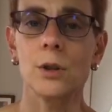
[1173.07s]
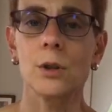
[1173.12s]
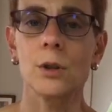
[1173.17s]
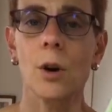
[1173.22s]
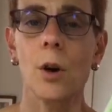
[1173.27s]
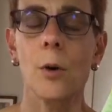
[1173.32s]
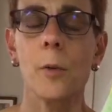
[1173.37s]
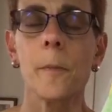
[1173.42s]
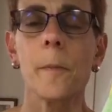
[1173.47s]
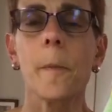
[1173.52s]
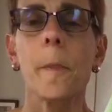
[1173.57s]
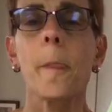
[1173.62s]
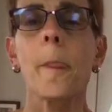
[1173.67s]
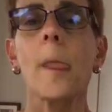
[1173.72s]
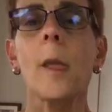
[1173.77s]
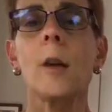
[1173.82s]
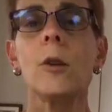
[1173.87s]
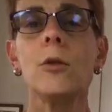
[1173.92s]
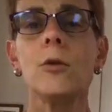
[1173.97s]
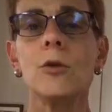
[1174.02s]
So
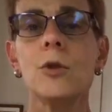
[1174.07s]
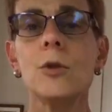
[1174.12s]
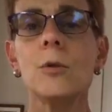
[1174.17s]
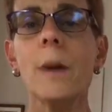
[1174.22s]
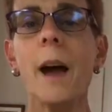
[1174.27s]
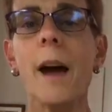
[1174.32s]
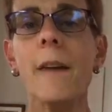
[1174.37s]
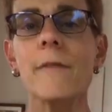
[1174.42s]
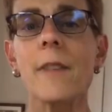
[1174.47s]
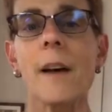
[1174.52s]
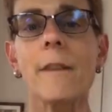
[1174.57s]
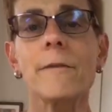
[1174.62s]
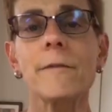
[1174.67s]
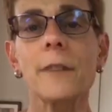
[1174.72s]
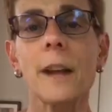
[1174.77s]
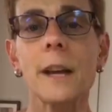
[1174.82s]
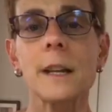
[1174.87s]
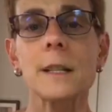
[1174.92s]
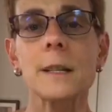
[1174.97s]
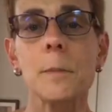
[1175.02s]
you do have that
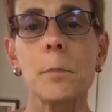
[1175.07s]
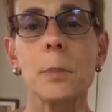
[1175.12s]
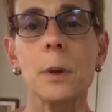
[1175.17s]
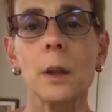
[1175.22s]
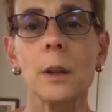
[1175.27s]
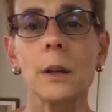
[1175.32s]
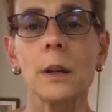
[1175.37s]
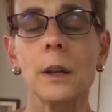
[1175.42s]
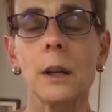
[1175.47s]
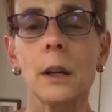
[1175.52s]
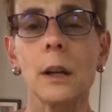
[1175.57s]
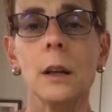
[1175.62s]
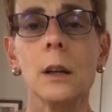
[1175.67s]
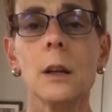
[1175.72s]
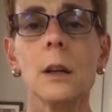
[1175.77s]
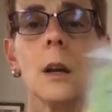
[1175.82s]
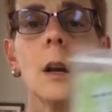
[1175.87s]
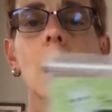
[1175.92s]
flexibility.